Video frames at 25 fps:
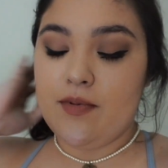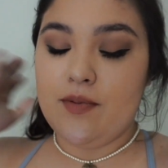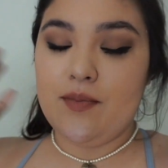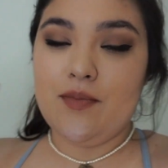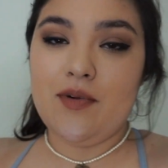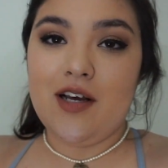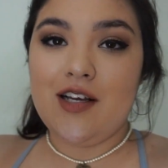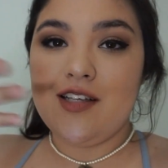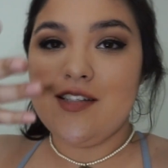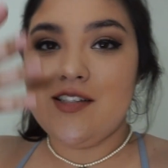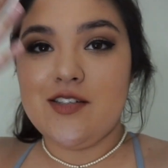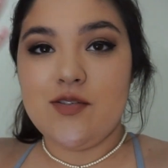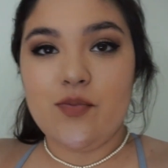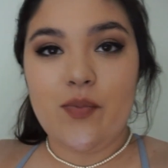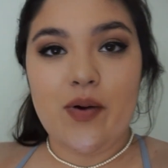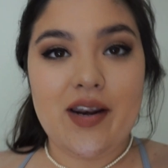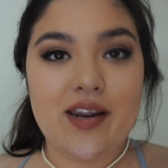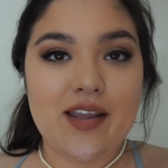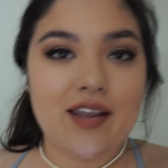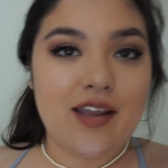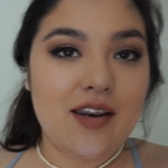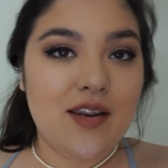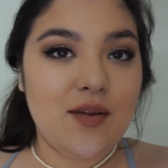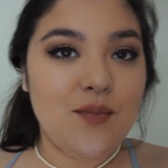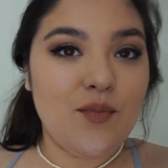I'm not
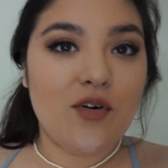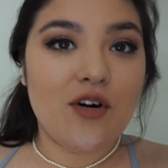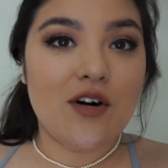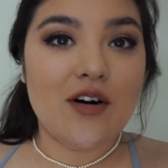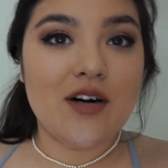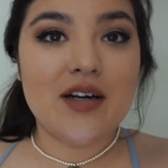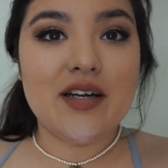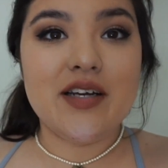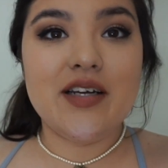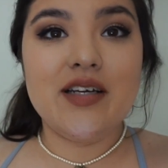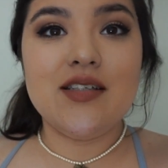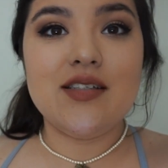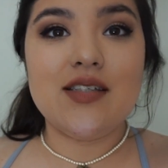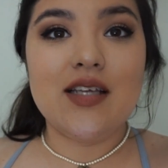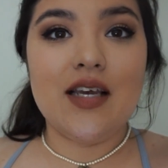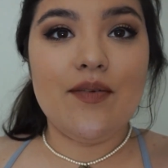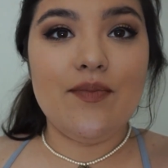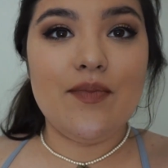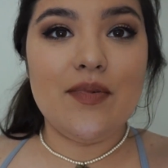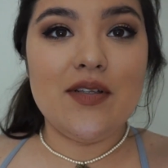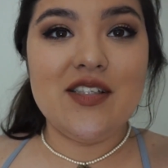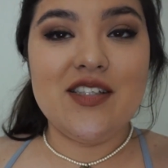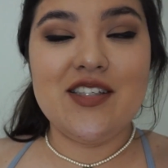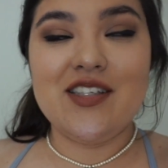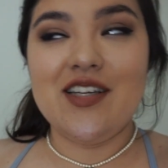sweaty anymore because
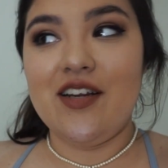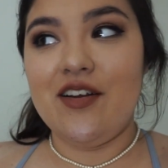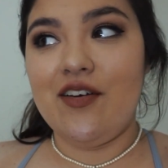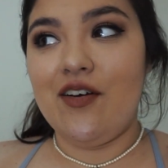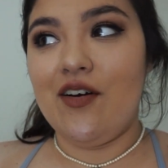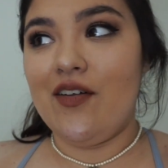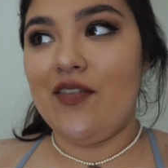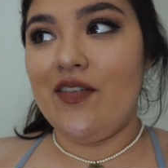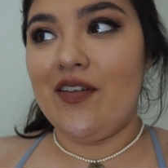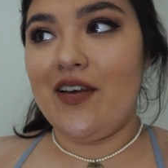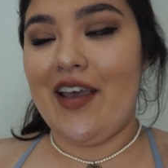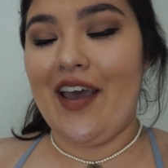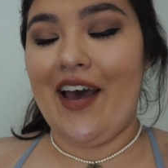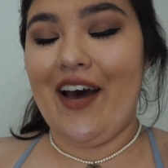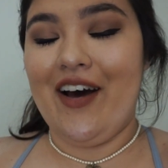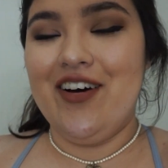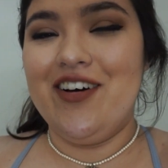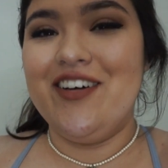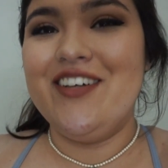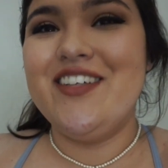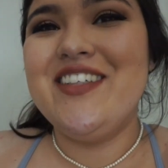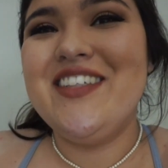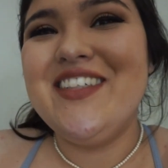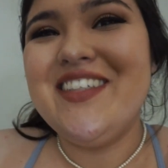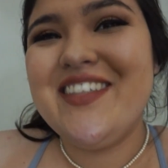I've been sitting on the
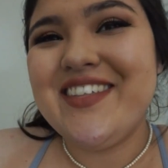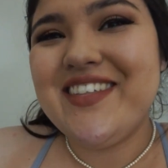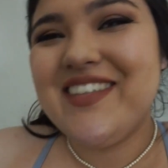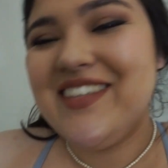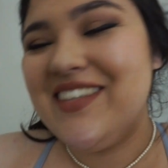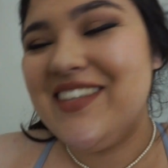couch.